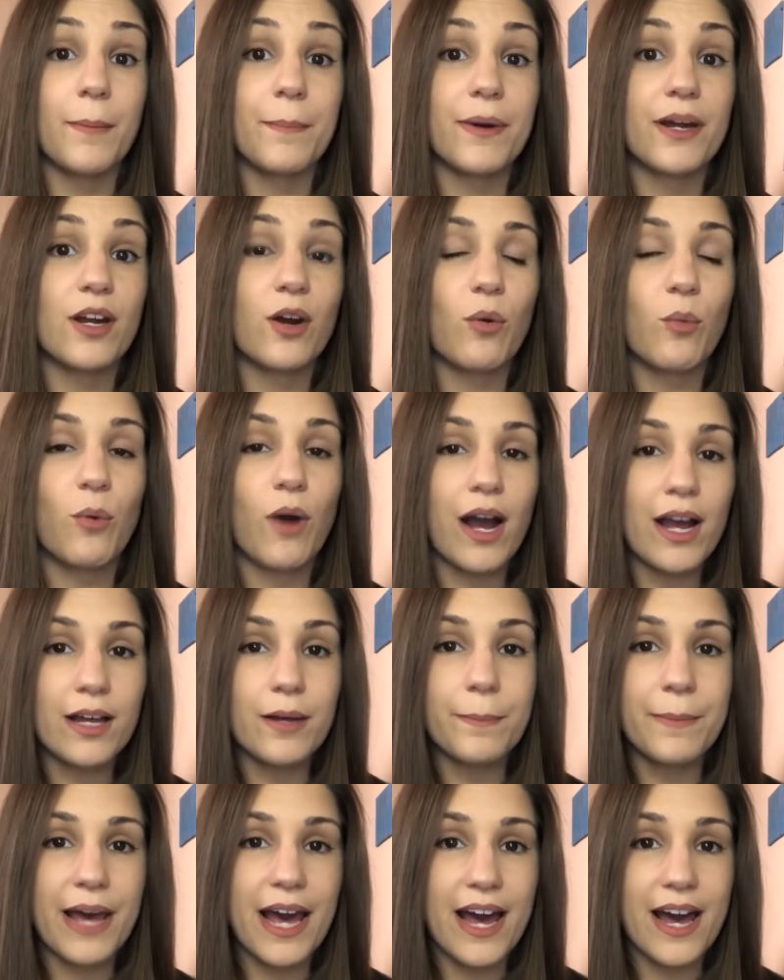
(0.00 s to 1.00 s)
But a while
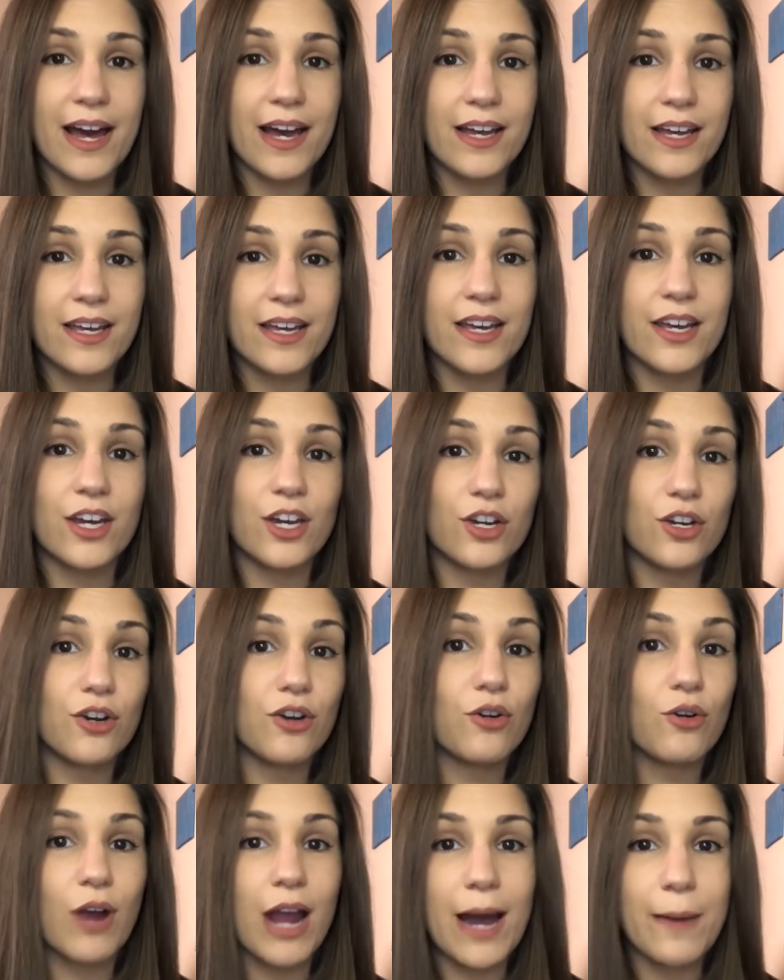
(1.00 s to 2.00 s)
back,
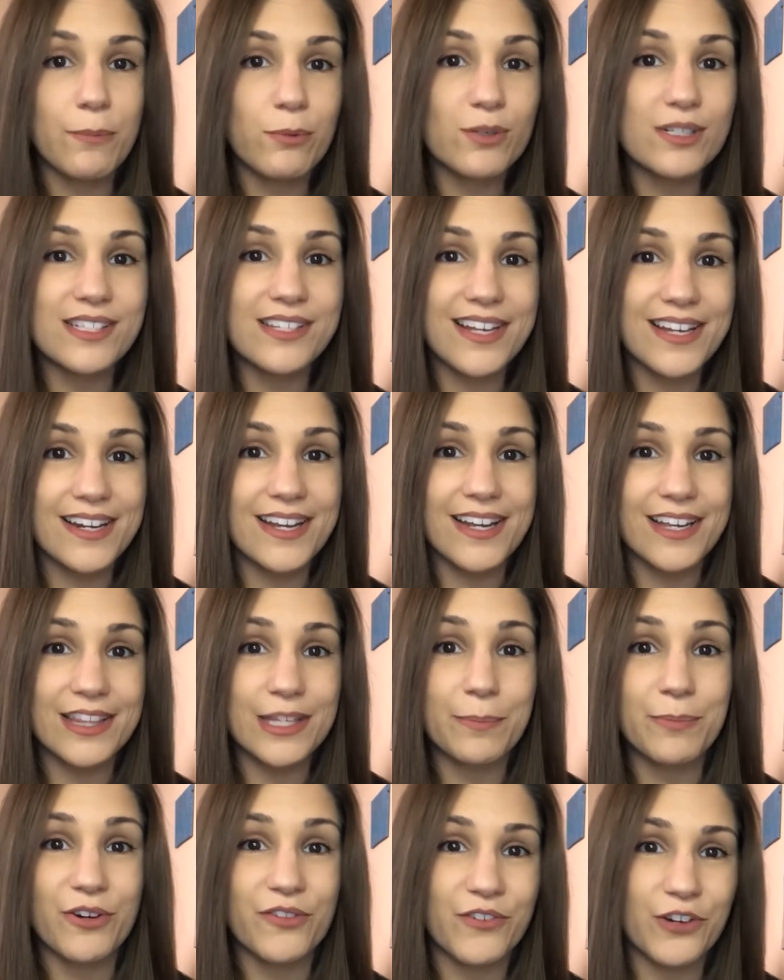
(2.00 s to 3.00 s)
crap was hitting the
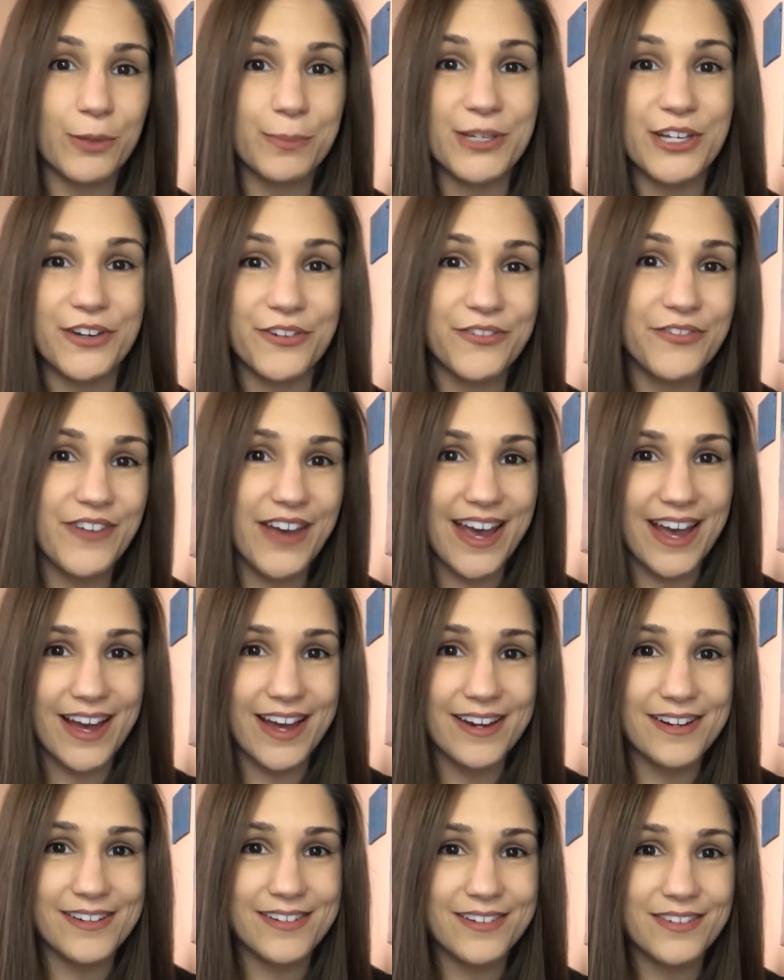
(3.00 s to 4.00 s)
proverbial
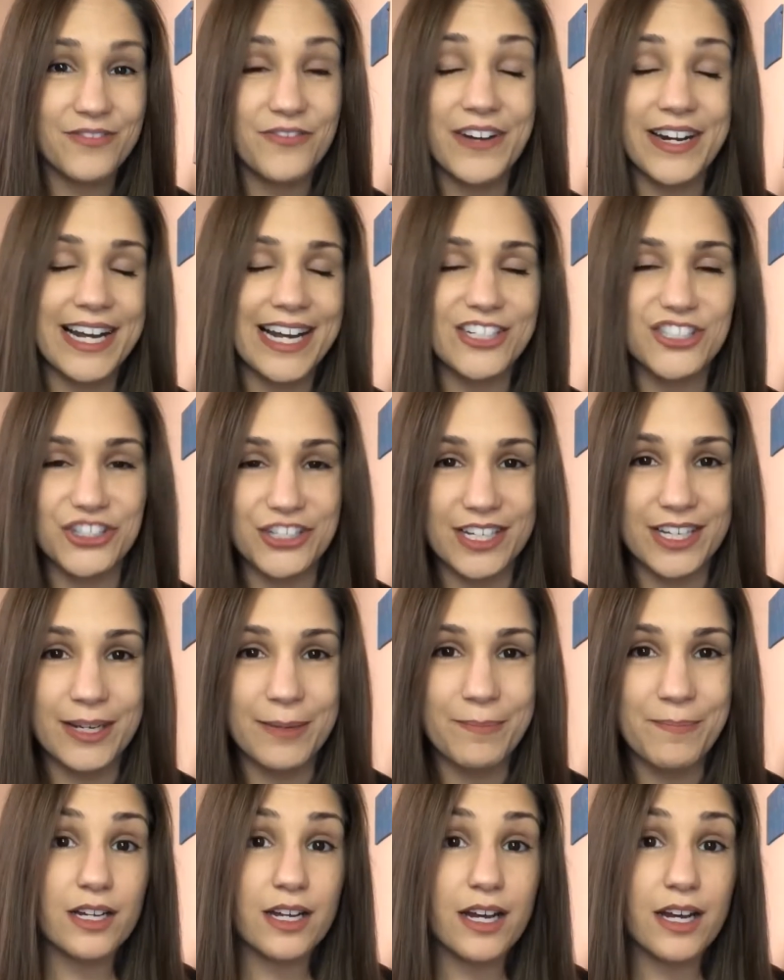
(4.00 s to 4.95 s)
fan financially.